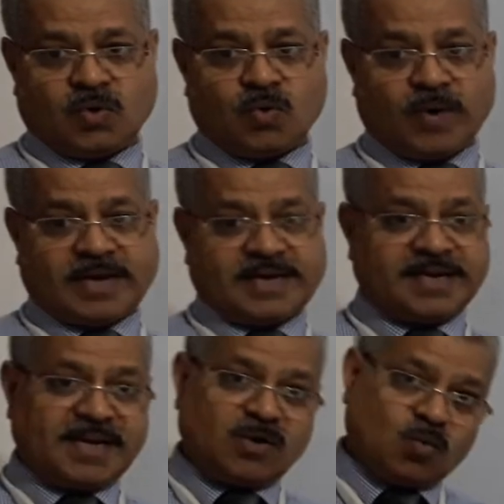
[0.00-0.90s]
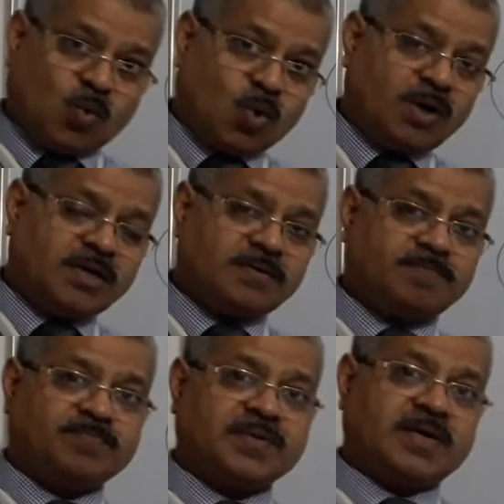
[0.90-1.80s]
who are getting old,
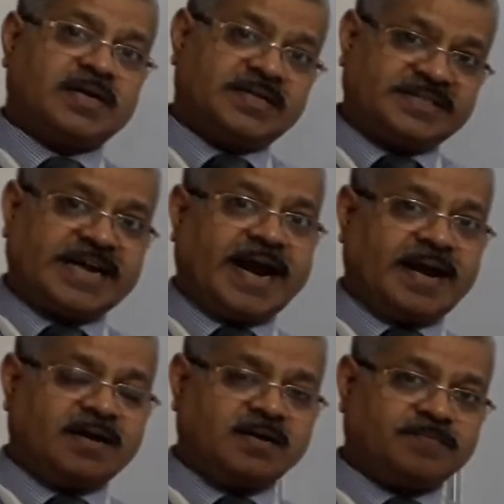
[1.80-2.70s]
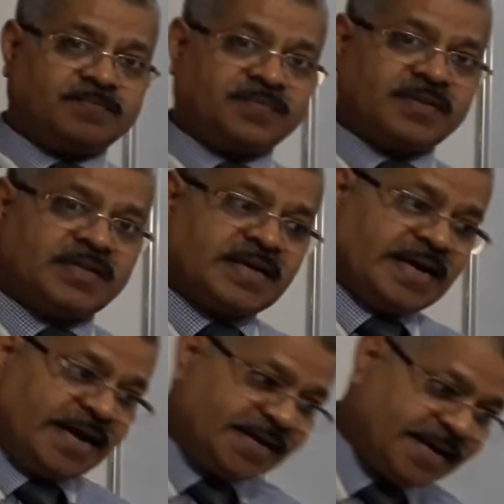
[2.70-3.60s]
tired,
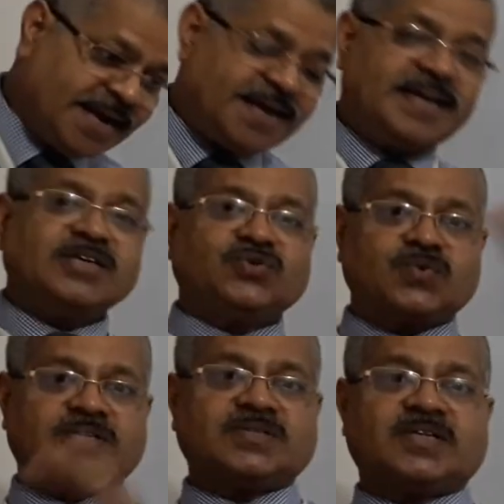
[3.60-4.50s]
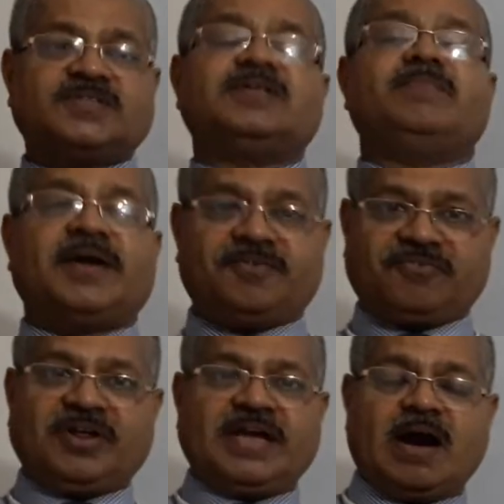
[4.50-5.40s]
and heading towards the
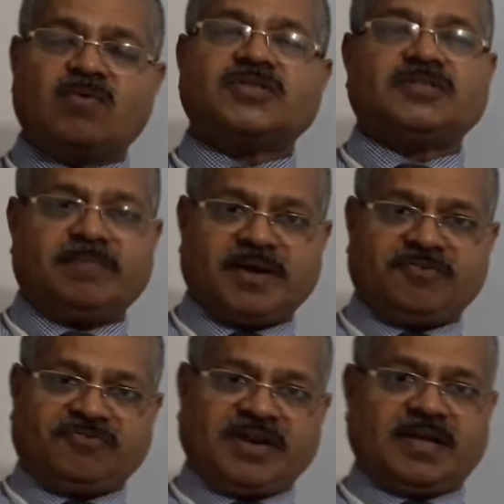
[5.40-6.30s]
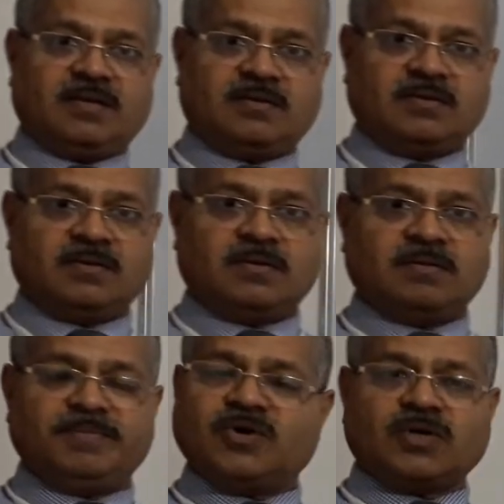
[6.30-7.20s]
cemetery, our cemetery,
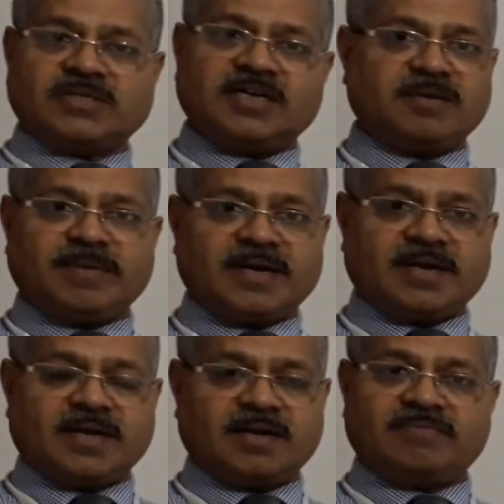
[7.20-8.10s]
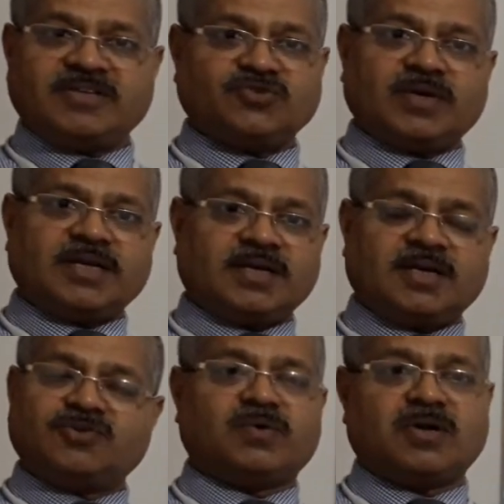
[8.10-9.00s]
because ultimately, eventually,
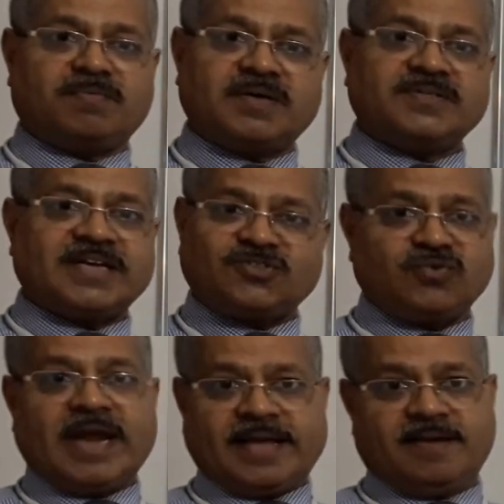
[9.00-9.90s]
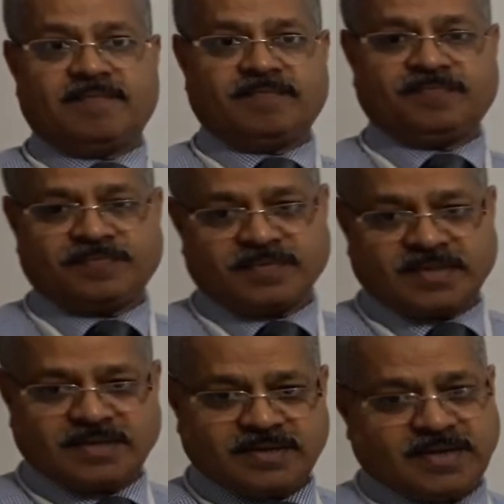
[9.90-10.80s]
each one of us has to die,
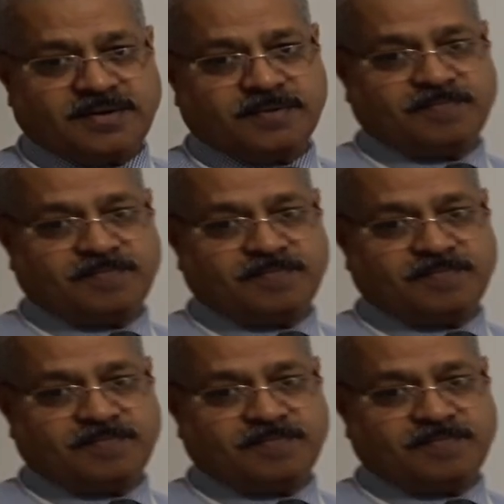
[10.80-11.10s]
right?